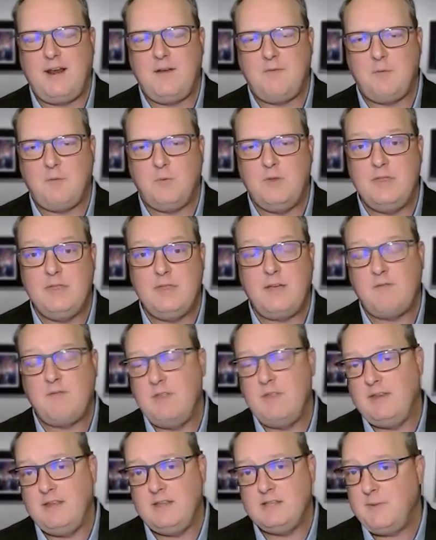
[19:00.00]
not
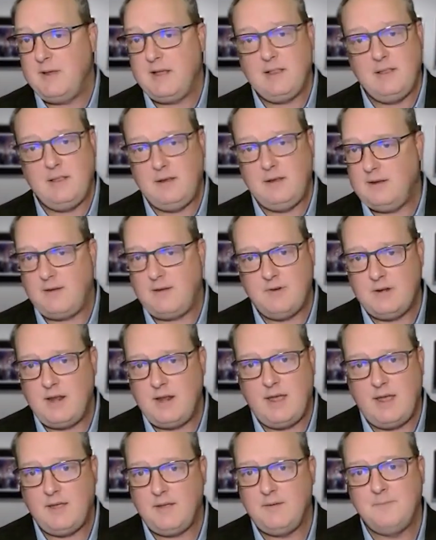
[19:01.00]
everything needs to be cleaned every
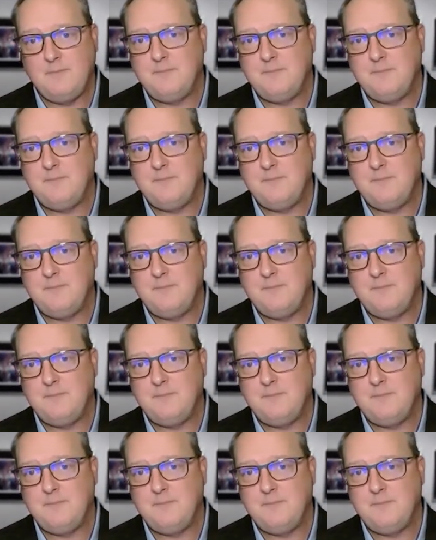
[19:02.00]
day.